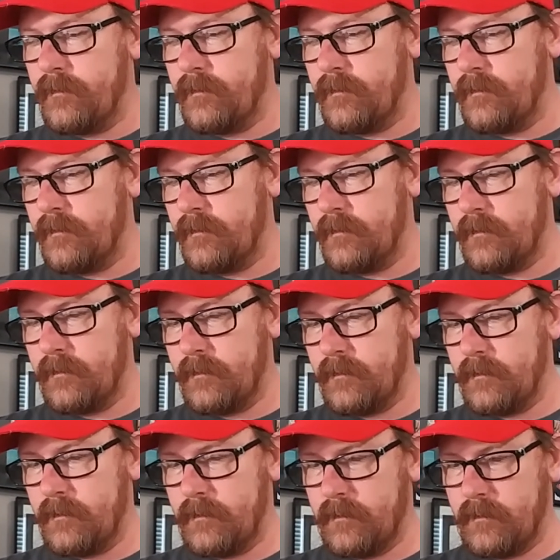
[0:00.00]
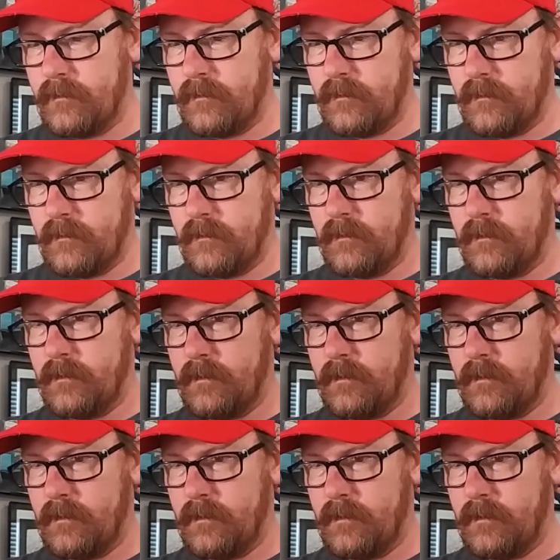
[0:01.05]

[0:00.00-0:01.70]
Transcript: Nobody speaks.